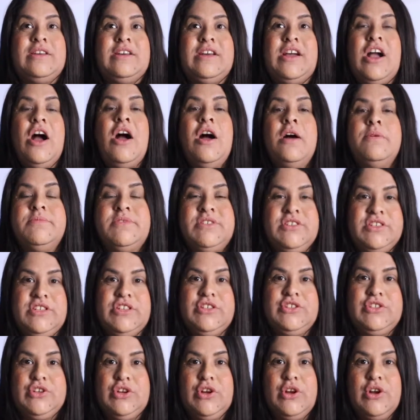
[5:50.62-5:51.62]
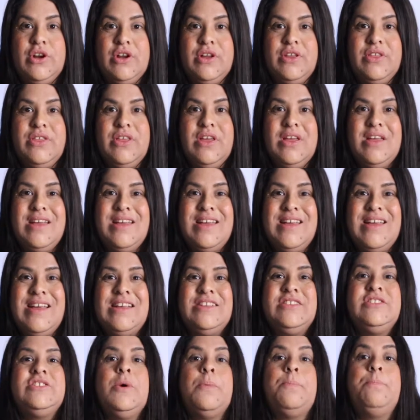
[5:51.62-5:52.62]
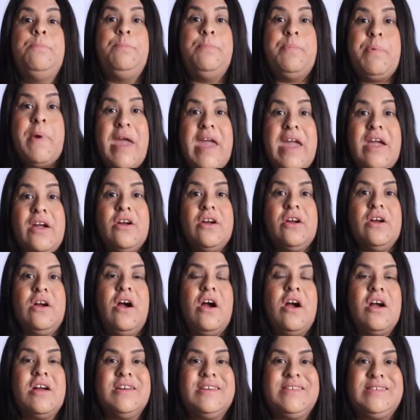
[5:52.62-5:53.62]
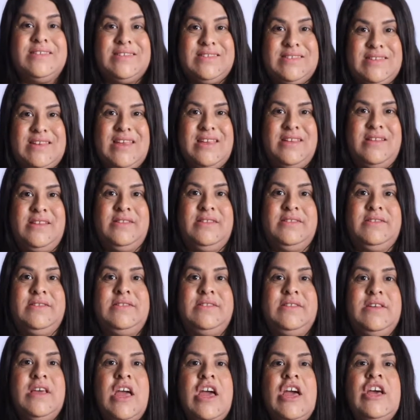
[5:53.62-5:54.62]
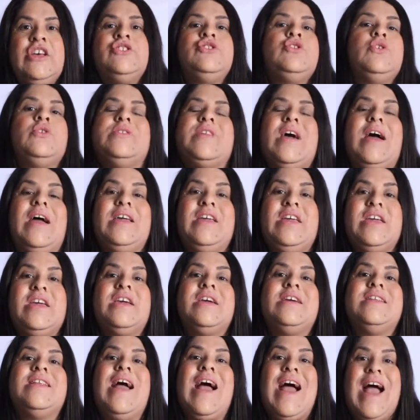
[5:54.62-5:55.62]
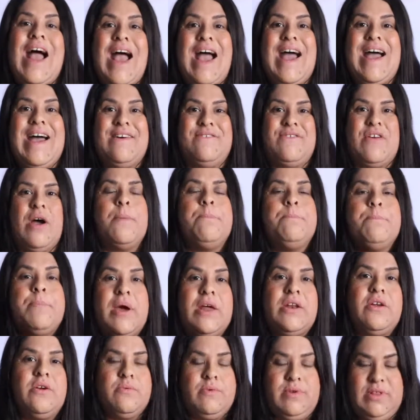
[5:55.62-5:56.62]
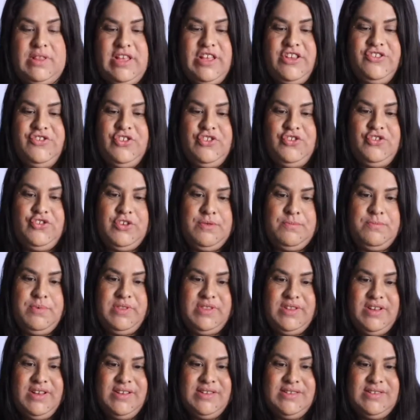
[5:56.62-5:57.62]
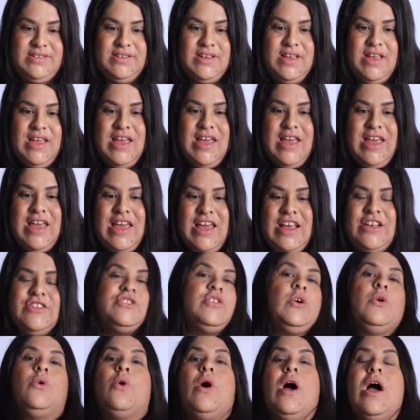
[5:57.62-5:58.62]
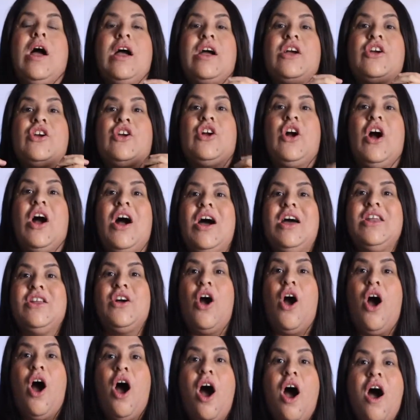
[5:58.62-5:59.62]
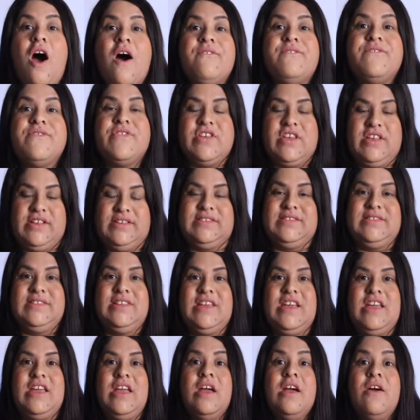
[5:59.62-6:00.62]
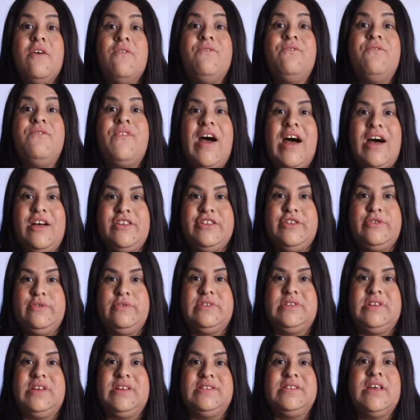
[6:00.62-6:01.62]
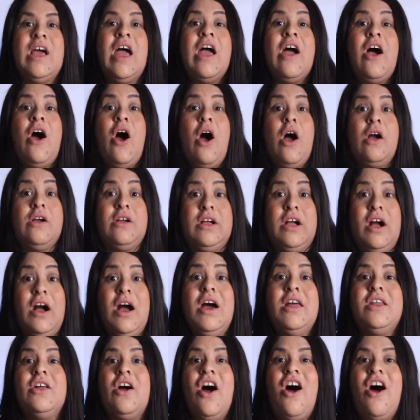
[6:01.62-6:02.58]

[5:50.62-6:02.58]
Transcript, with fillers: come to this earth to bear our sins so that he can have a better relationship with us? So God obviously values us. God